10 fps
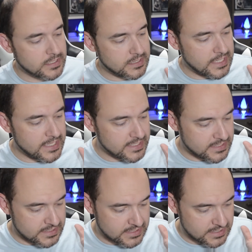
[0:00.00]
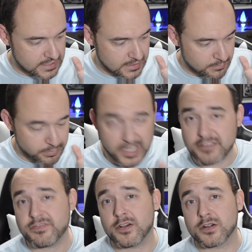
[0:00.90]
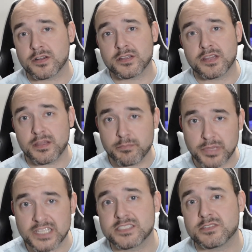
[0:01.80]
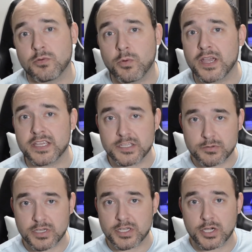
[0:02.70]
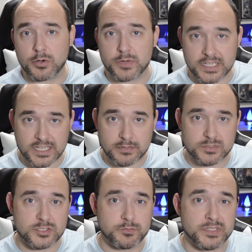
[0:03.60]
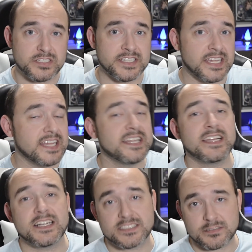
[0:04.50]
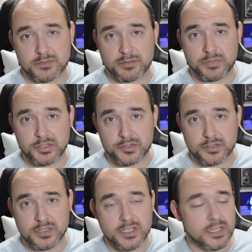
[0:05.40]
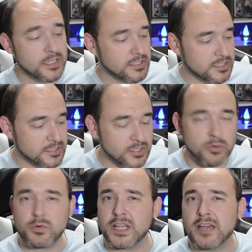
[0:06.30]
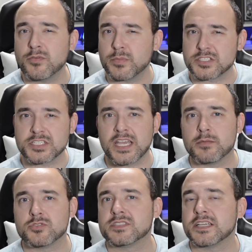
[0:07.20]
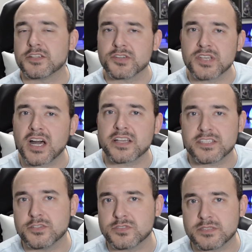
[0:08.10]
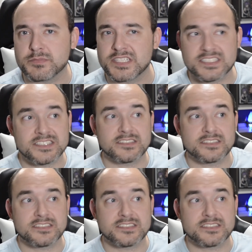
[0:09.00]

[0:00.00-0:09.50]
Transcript: That is by far the best way you can go when it comes to building any custom computer. You don't want to have a bunch of cables that you're not using because